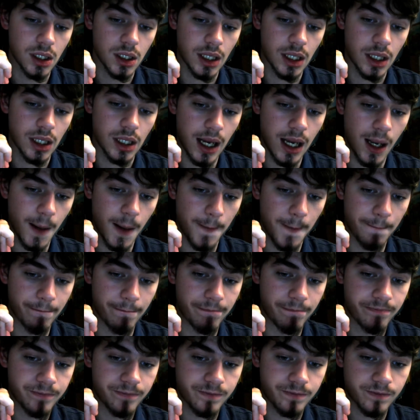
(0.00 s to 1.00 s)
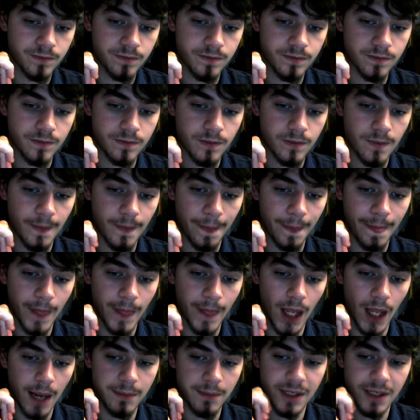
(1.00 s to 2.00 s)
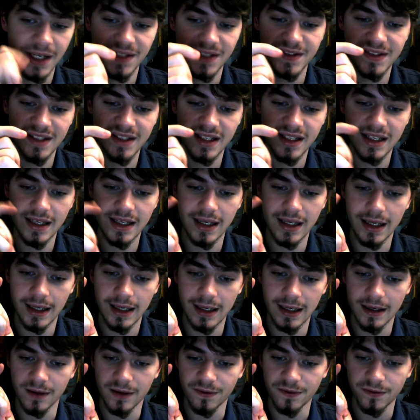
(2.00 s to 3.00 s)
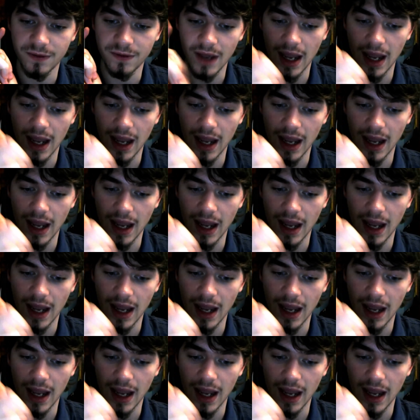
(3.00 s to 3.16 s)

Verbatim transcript: Um, I'm going to see if